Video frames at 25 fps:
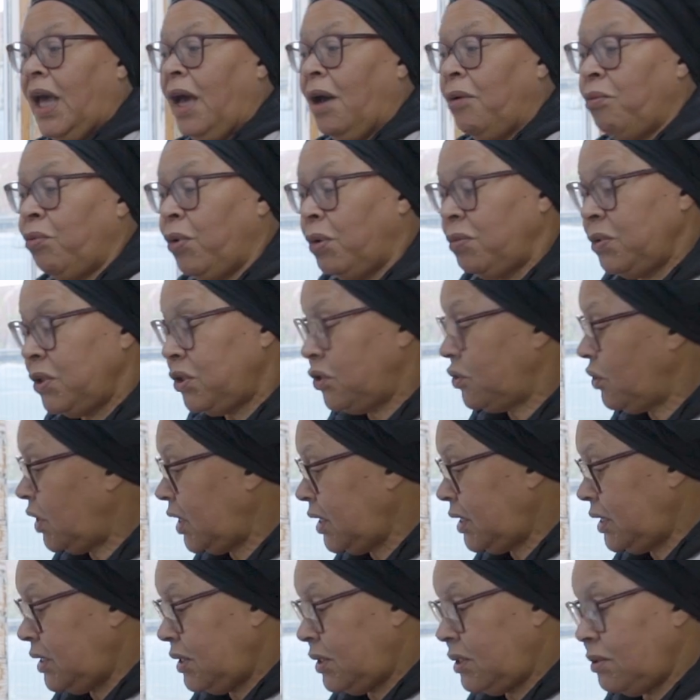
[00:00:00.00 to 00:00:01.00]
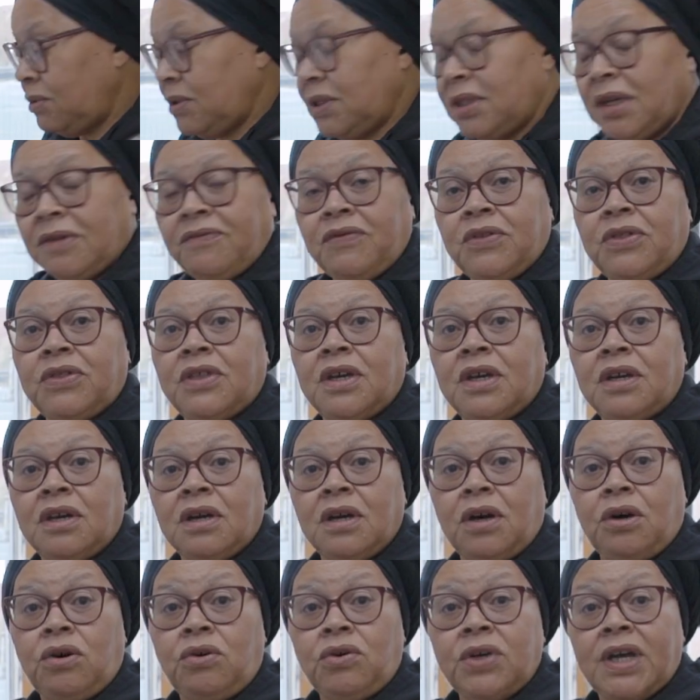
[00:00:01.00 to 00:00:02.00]
What we try to do is everything
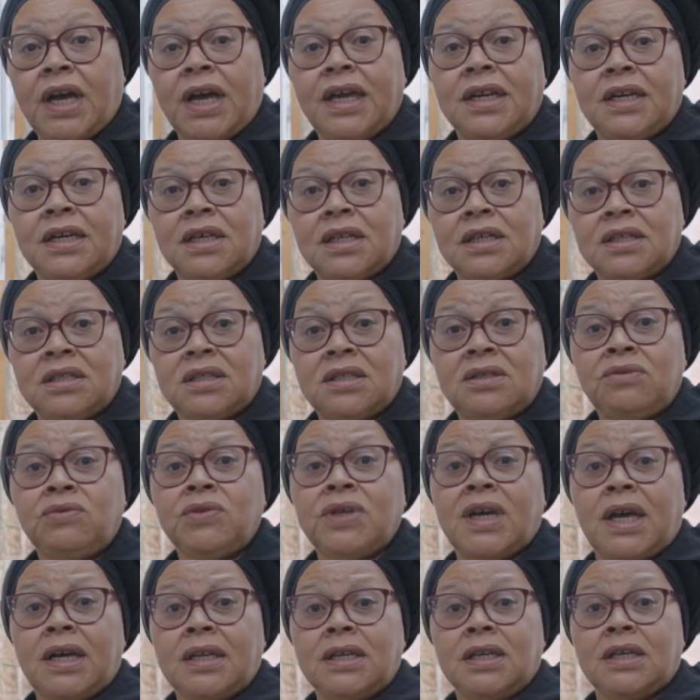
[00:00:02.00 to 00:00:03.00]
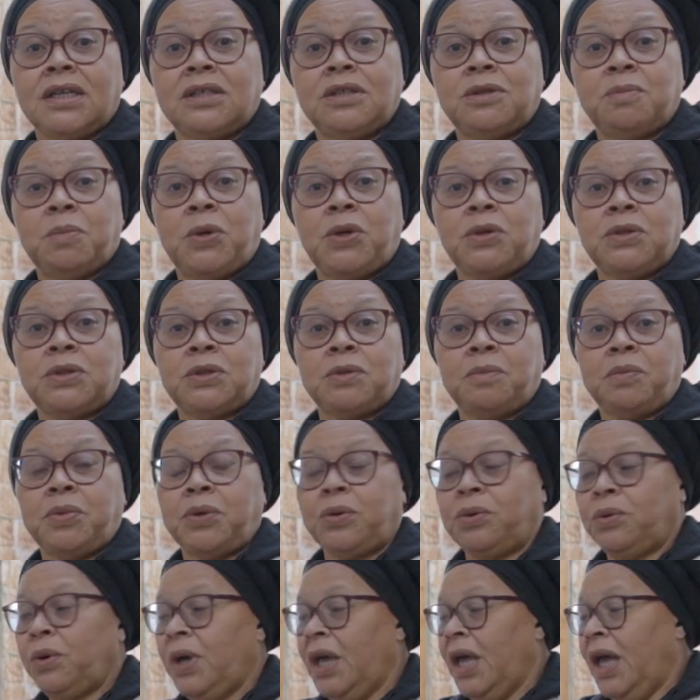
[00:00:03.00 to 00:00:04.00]
organic as
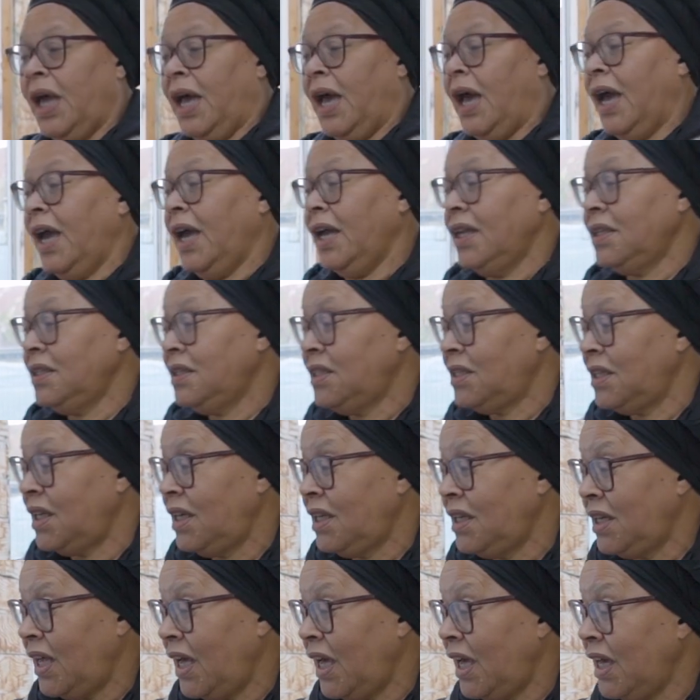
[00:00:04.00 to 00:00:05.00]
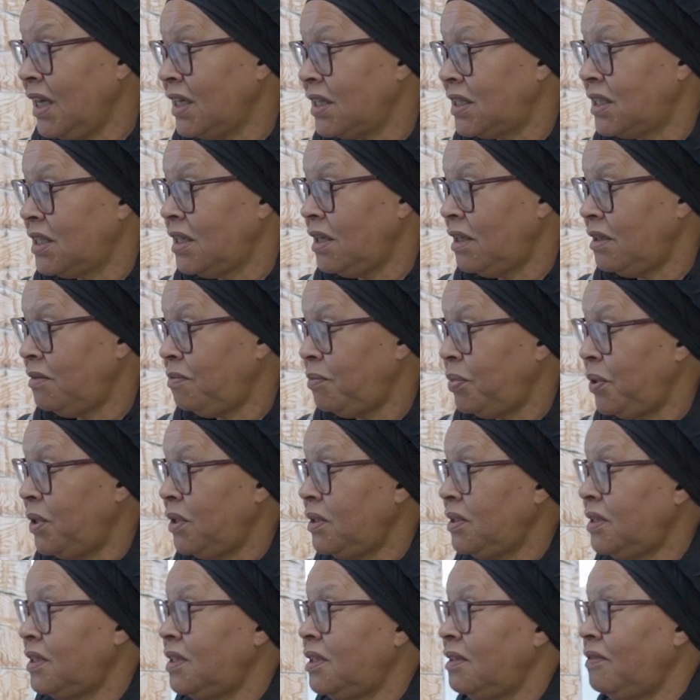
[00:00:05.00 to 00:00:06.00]
possible. And an excellent
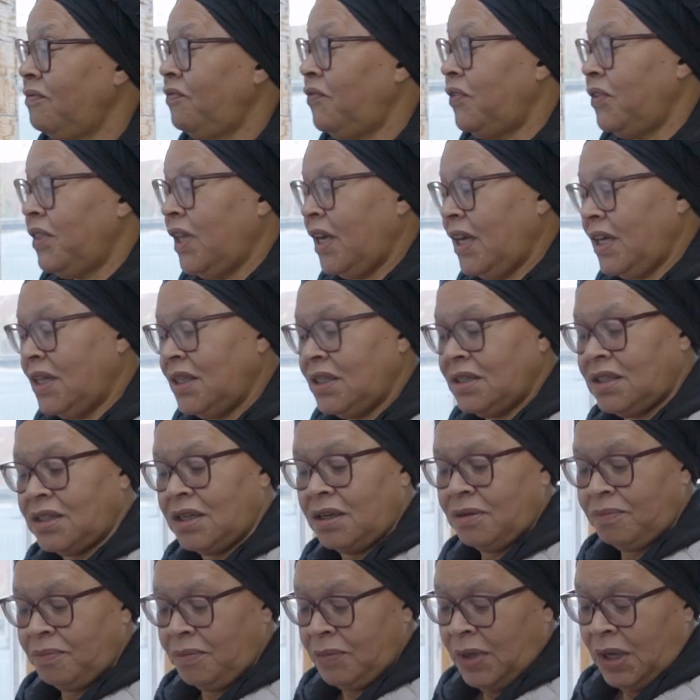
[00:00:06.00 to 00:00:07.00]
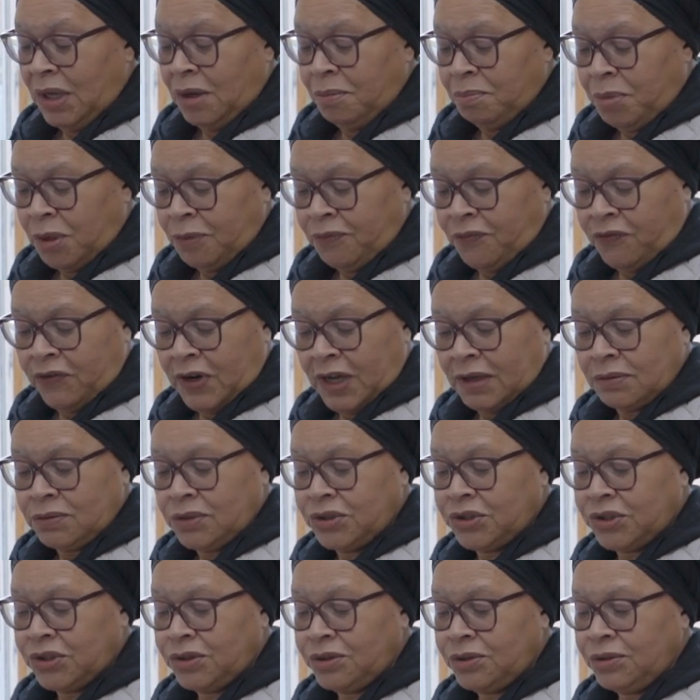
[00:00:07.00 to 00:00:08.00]
person for that is Bob
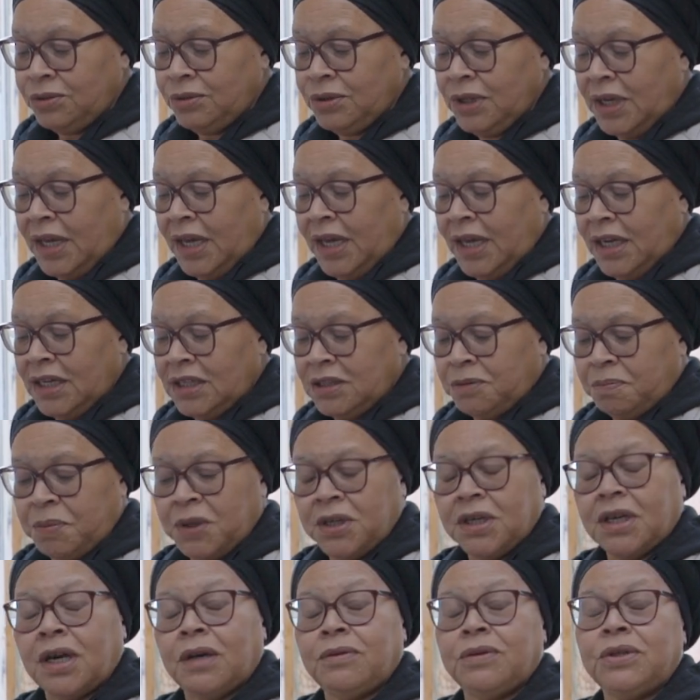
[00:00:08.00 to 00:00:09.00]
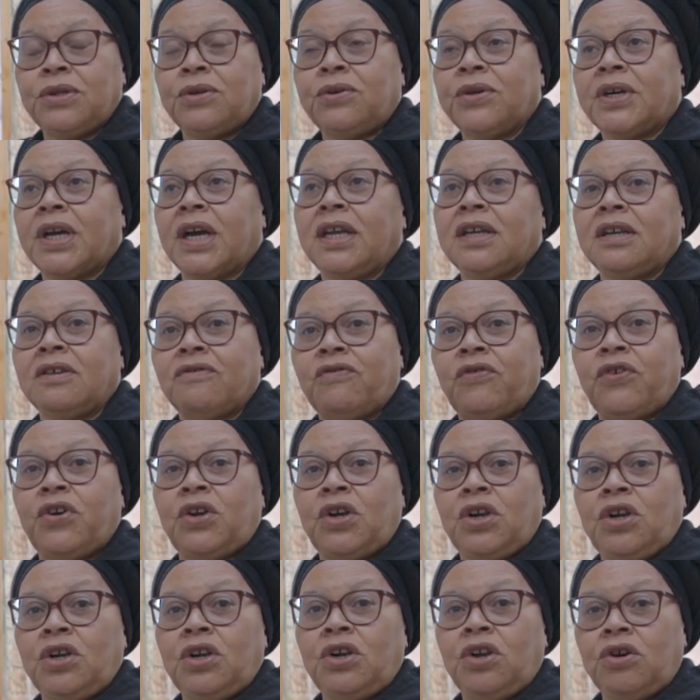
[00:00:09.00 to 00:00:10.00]
Flowerdew. He's been going organic for a
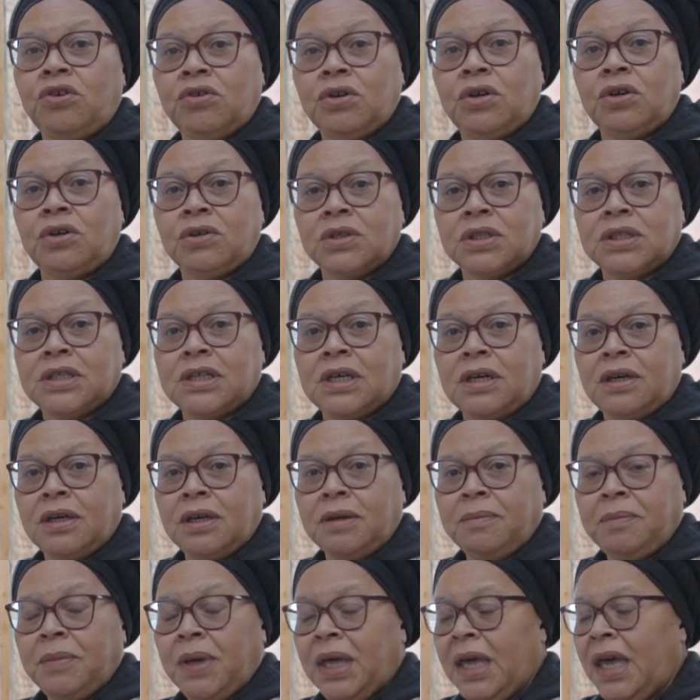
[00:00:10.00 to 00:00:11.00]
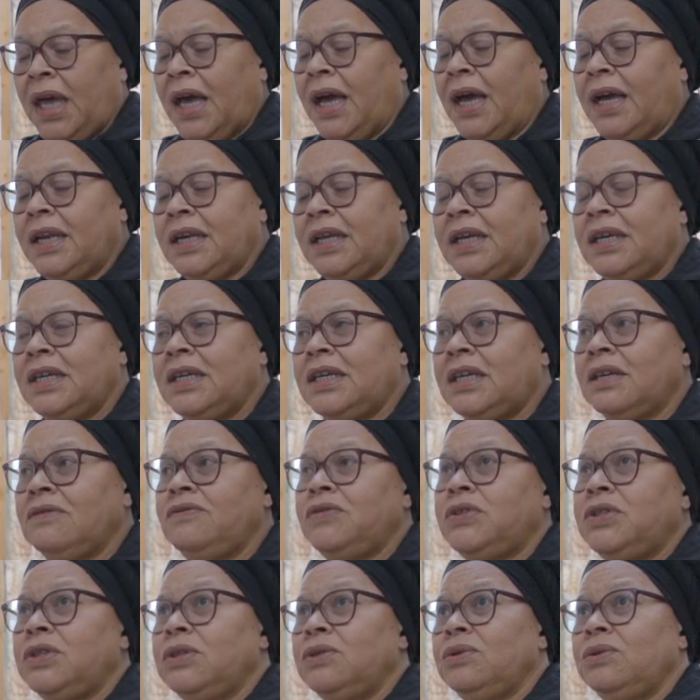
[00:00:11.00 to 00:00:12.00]
long time, and he
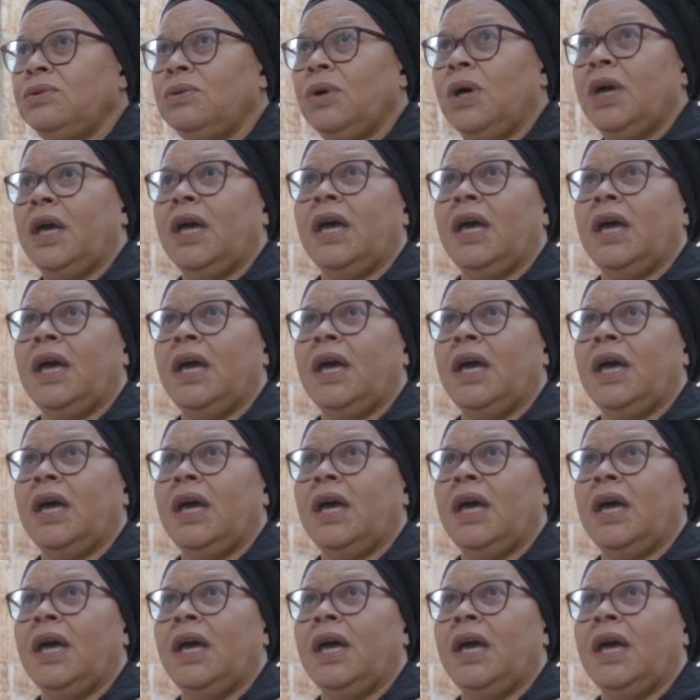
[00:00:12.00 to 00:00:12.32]
gives you